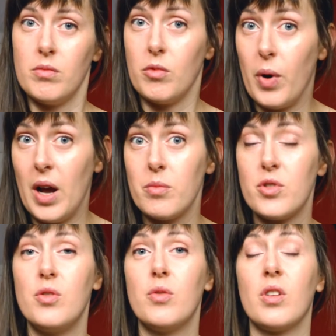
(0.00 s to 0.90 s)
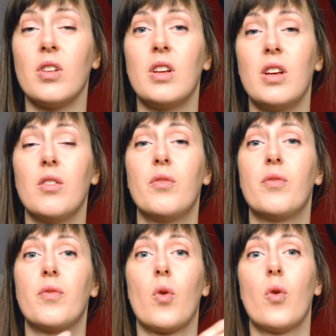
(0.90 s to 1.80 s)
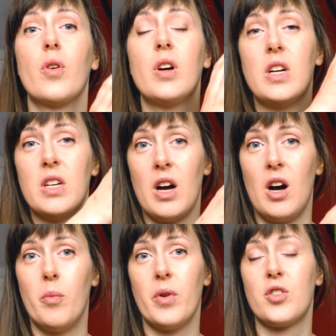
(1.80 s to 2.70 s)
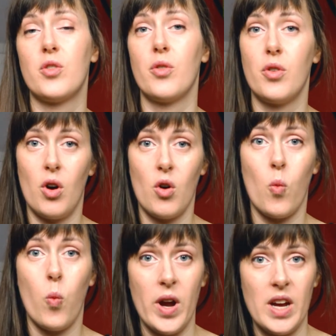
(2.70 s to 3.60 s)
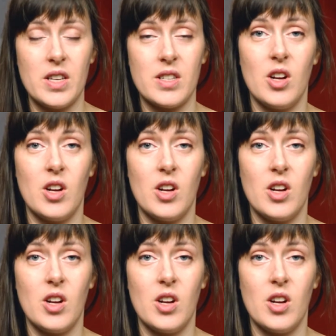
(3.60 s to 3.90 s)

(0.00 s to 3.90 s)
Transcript: grams you can give for how much your dog weighs.